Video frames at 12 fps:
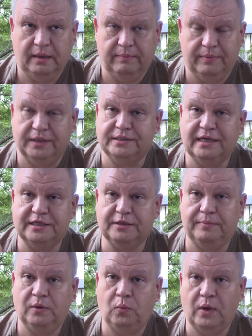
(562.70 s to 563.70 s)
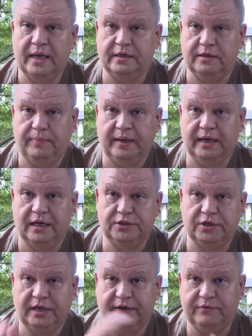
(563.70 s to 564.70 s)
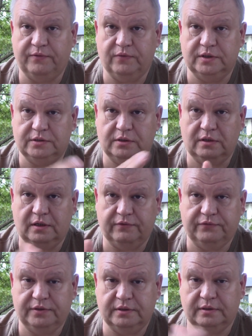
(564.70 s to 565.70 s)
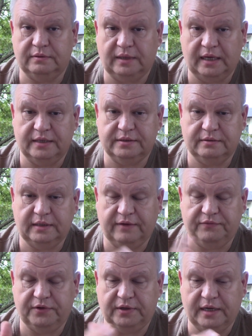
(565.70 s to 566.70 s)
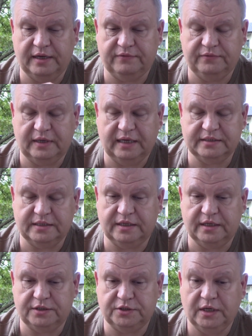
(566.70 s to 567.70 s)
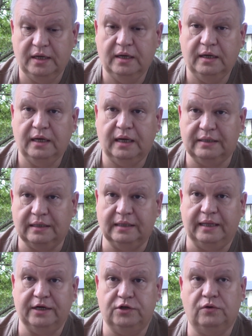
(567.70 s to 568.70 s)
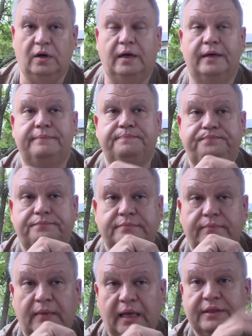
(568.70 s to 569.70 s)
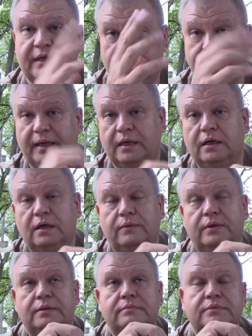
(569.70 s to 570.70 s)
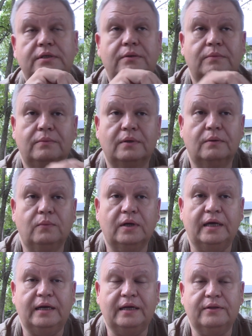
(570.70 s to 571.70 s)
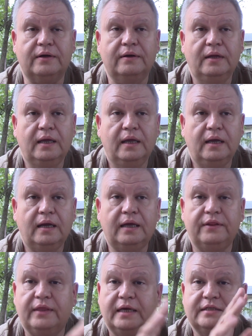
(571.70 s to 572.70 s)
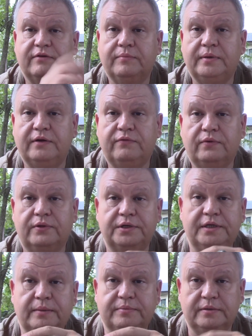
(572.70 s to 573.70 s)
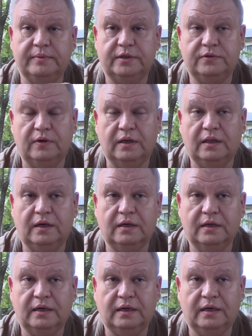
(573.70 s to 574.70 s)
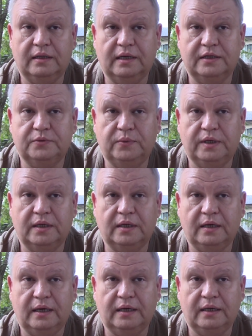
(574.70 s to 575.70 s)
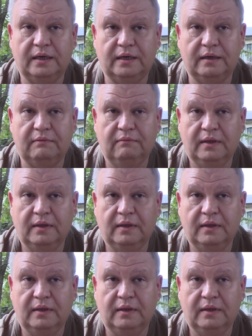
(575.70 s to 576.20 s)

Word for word: because it has to be wet to patch, and you have to rinse it off to acid, after you acid etch, and then let it dry, and then the paint can go on. So we're, we're getting there. And thanks everybody for all the tips about Drylok uh, last week. I uh,